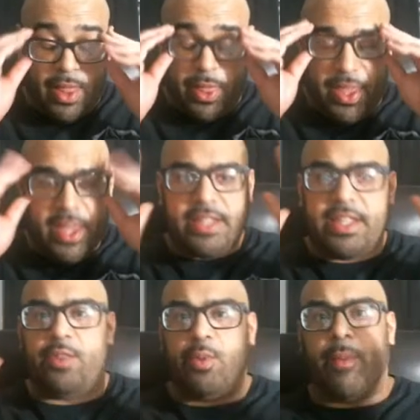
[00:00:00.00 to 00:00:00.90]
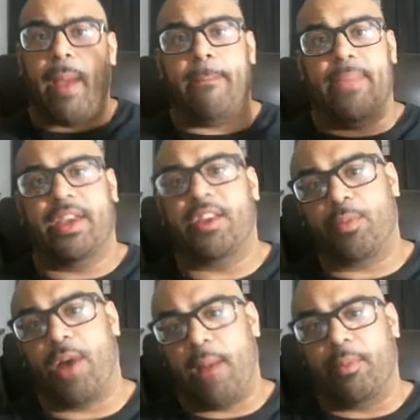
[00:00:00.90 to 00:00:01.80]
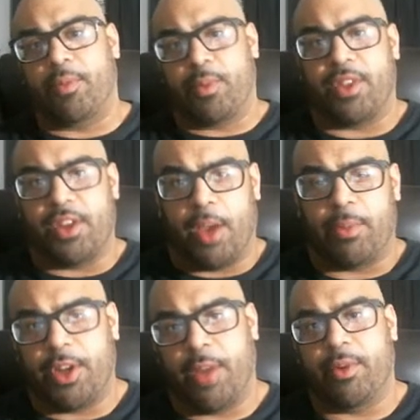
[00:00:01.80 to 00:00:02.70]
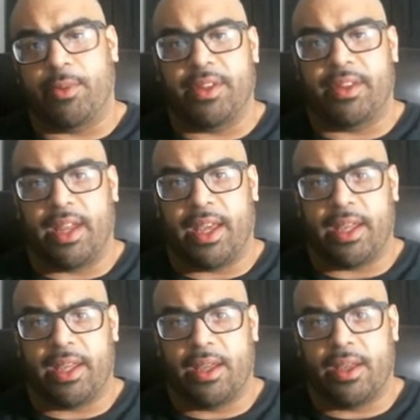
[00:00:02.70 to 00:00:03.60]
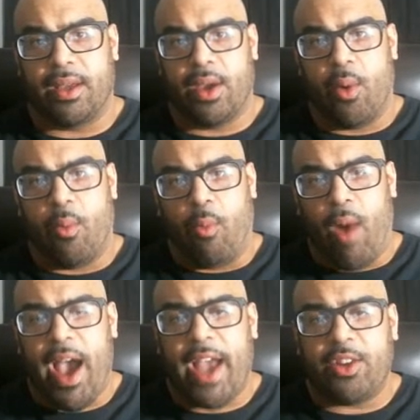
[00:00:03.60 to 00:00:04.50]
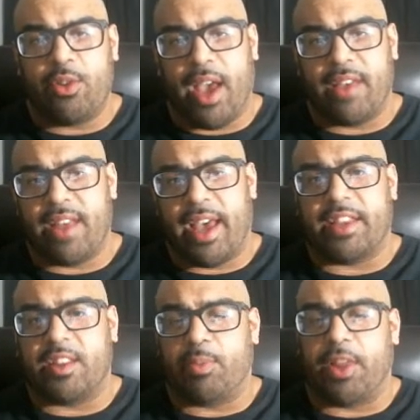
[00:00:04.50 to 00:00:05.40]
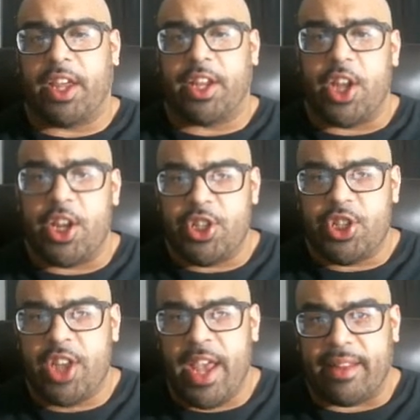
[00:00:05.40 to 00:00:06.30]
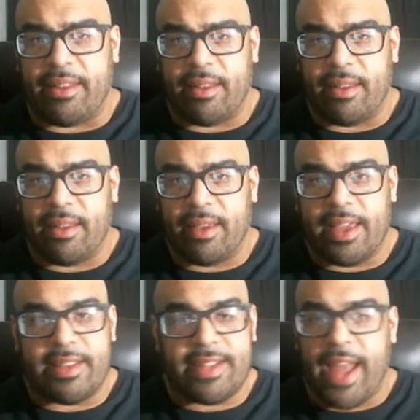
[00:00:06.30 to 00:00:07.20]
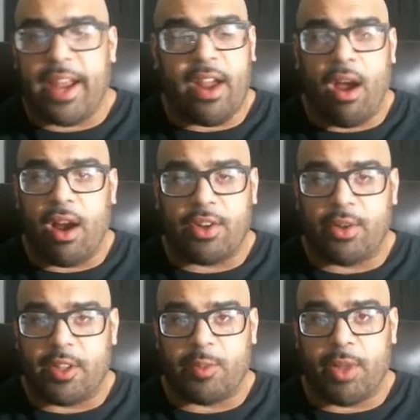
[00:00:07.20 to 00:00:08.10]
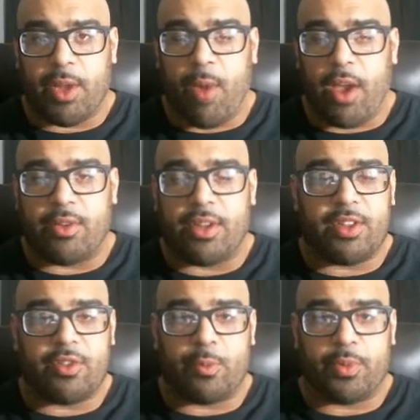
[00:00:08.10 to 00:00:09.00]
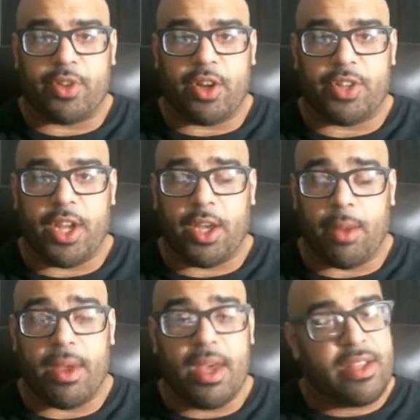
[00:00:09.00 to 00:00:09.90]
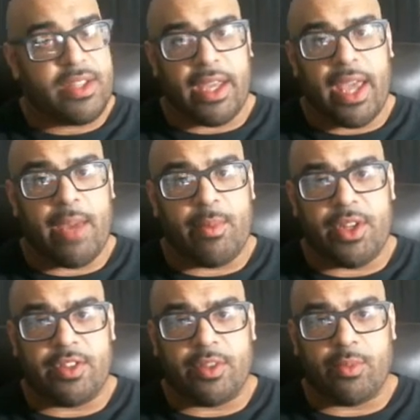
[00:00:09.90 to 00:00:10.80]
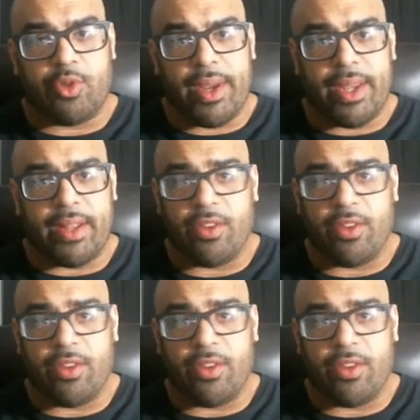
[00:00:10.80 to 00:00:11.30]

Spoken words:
This is one of my biggest problems with the WWE today. Why do you guys not explain shit? It's not hard to explain why you did the superstar shakeup. Say, hey, we did some trades.